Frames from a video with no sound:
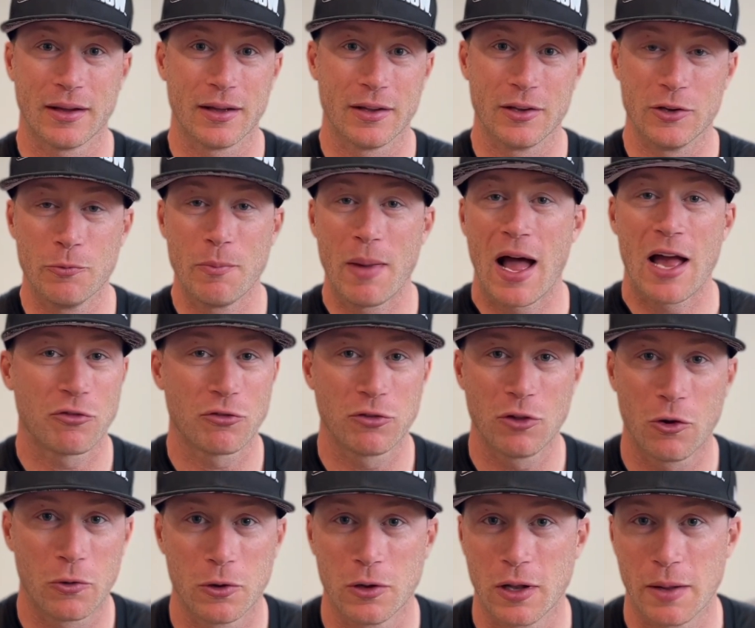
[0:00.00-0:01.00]
UMass
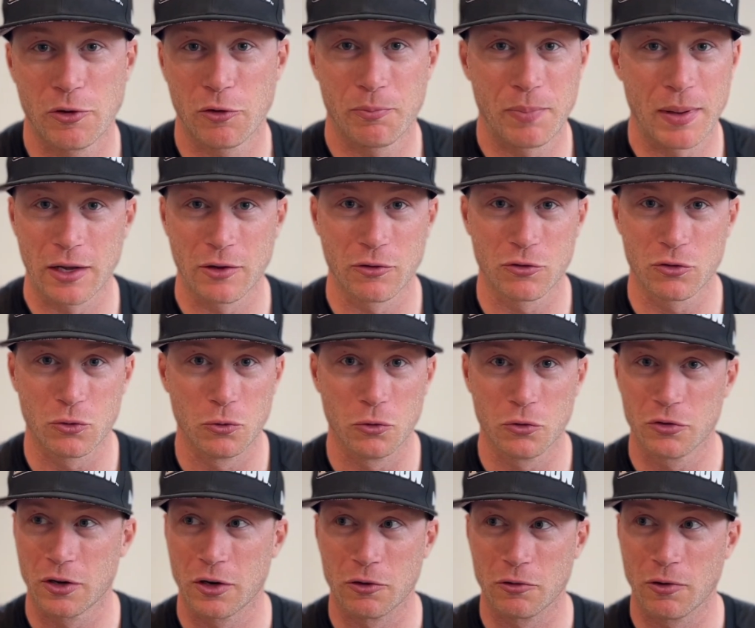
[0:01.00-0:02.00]
Lowell. I'm just picking
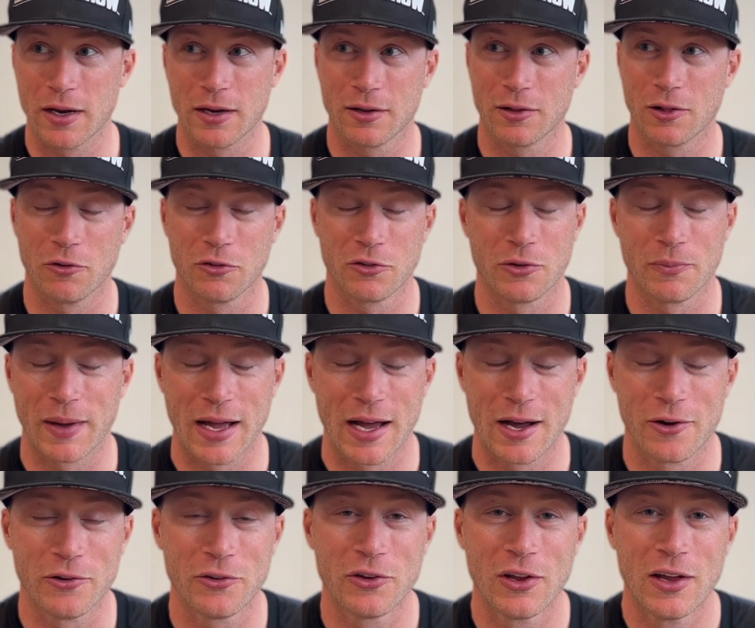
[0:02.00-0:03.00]
schools that are right close to my
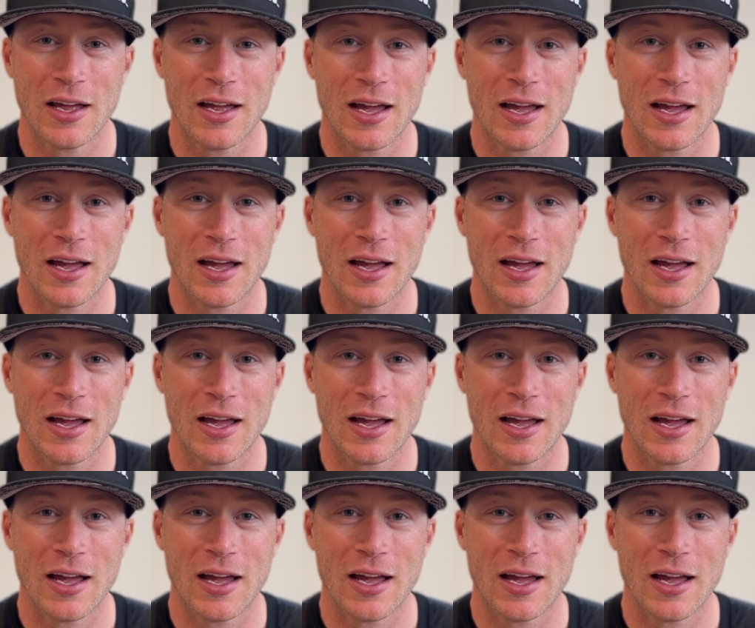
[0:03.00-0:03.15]
house,